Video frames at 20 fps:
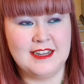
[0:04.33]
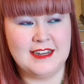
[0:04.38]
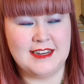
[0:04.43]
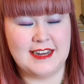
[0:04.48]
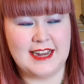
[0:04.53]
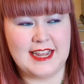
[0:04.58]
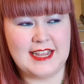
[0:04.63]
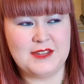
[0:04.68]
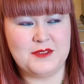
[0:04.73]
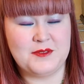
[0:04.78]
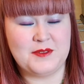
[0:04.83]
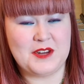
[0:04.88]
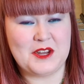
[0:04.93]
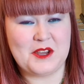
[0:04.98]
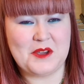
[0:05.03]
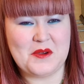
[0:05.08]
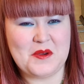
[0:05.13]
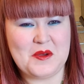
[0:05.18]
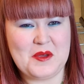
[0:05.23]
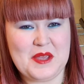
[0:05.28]
Today's
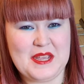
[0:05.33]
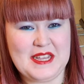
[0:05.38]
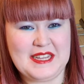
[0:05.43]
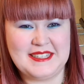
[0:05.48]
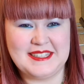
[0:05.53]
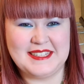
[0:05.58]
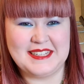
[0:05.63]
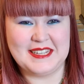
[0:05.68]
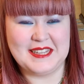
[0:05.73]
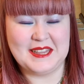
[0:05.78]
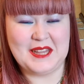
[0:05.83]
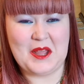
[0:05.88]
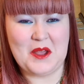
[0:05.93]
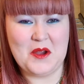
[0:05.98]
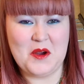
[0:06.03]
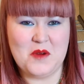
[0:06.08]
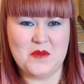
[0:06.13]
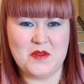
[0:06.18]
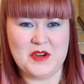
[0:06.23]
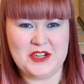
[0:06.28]
video is
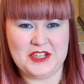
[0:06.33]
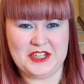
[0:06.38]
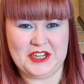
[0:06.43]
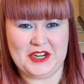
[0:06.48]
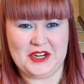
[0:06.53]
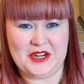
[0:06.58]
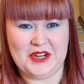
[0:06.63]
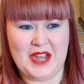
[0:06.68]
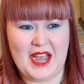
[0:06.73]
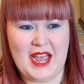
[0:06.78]
long overdue.